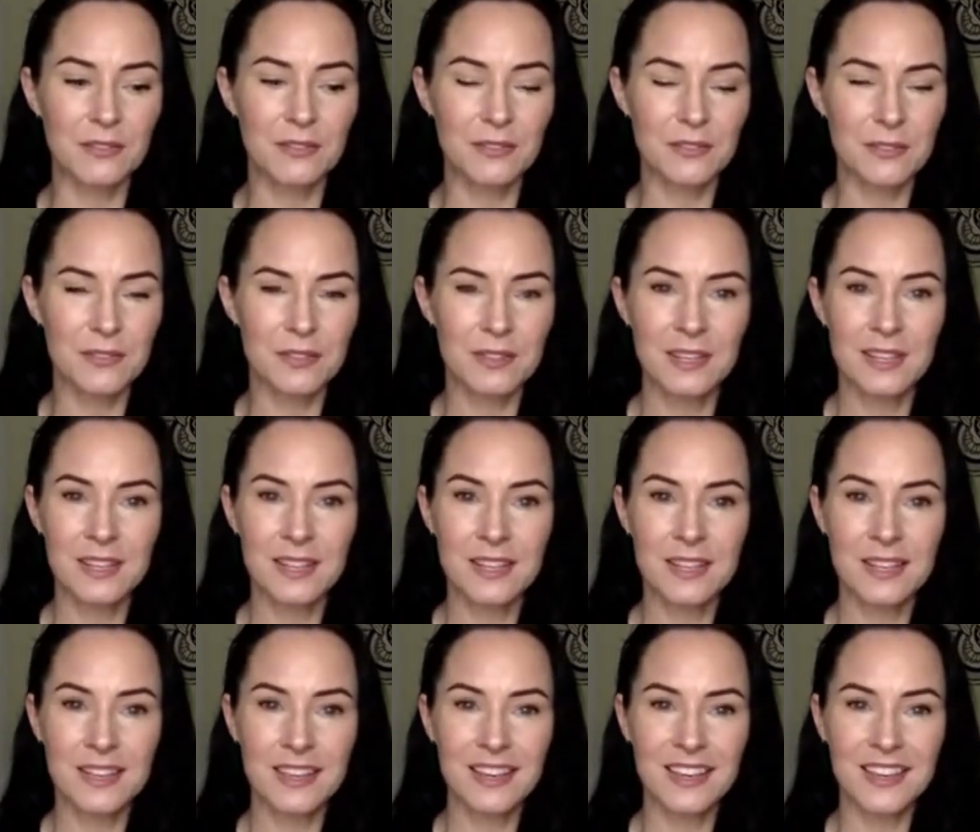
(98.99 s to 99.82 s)

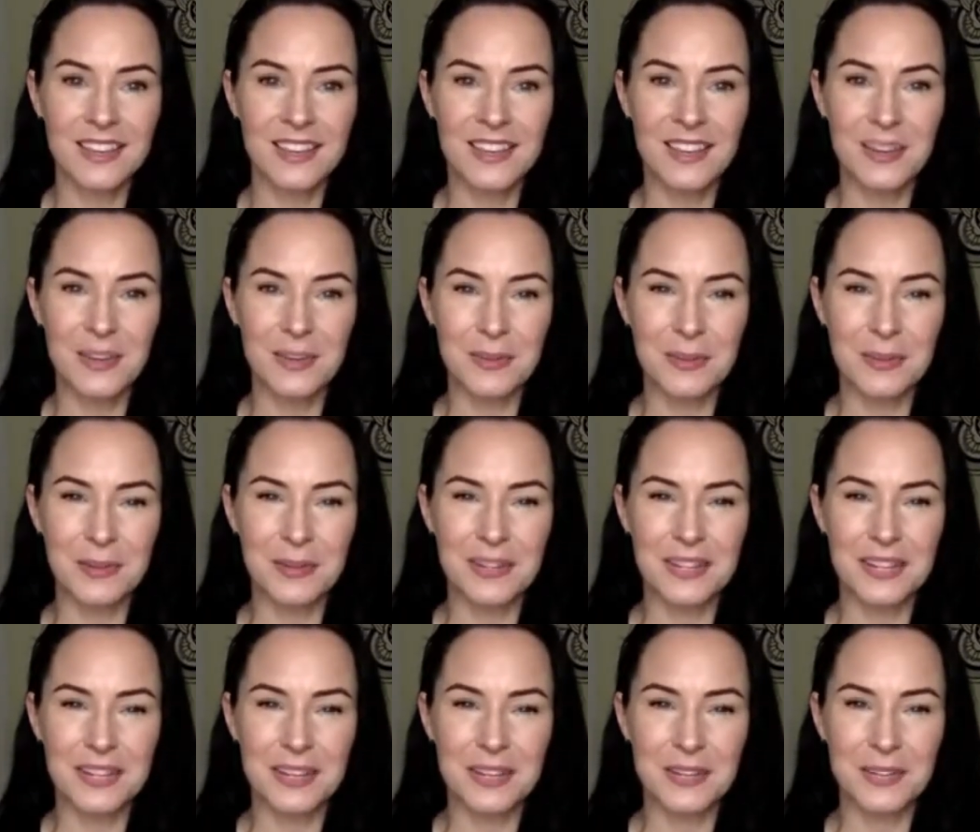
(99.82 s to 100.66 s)
I thought that would be a
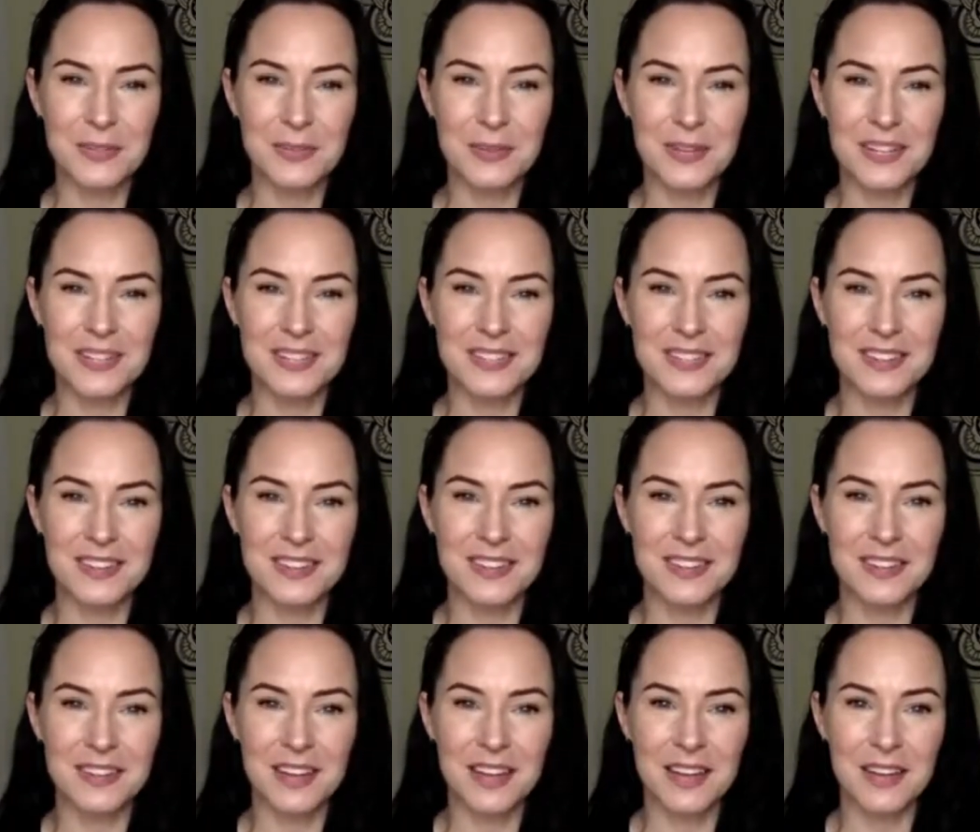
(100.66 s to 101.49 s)
really nice way to
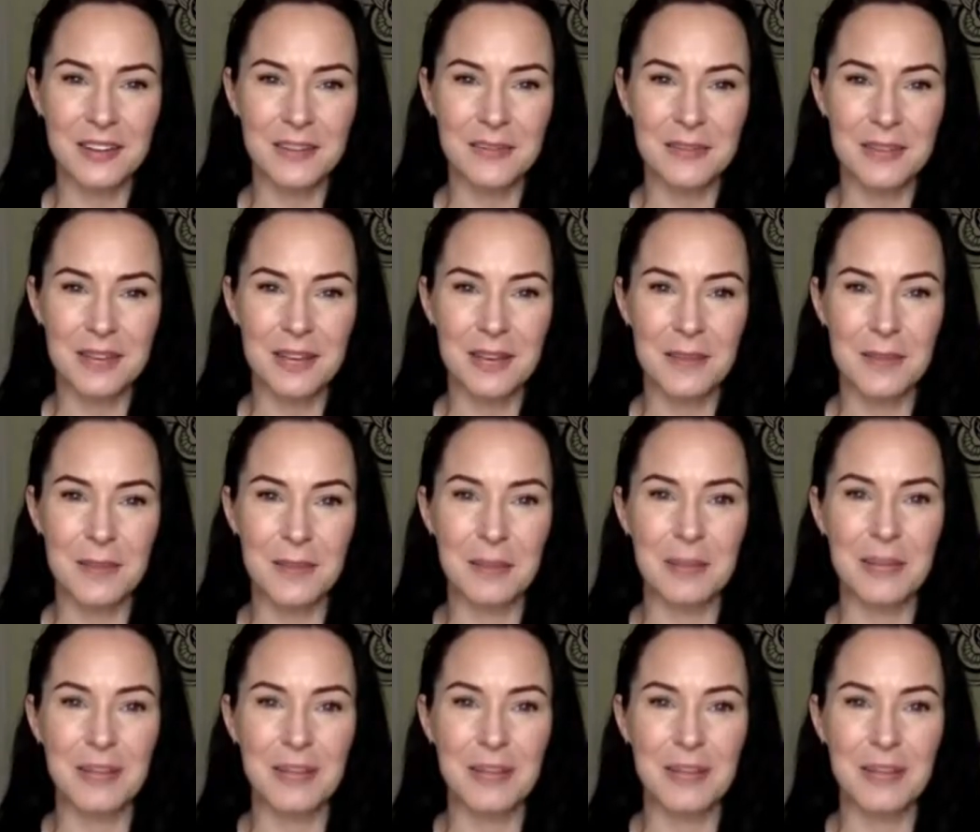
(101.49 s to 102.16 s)
start and kind of become the